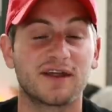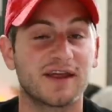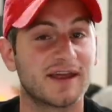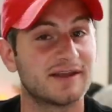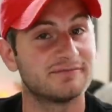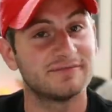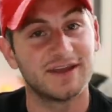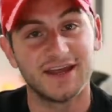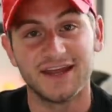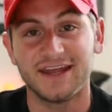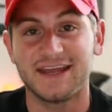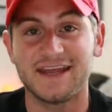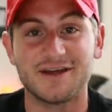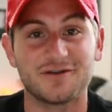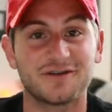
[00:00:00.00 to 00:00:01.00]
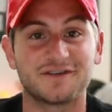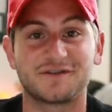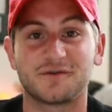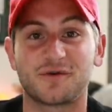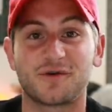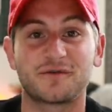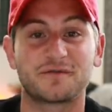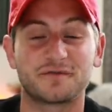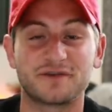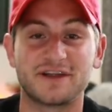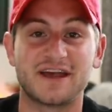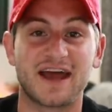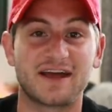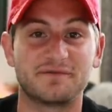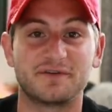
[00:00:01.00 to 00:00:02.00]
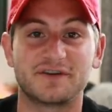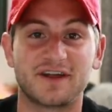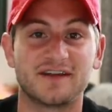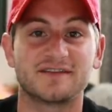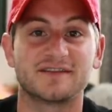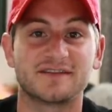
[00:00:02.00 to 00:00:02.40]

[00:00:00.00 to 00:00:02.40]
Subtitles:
And here is your free advertising,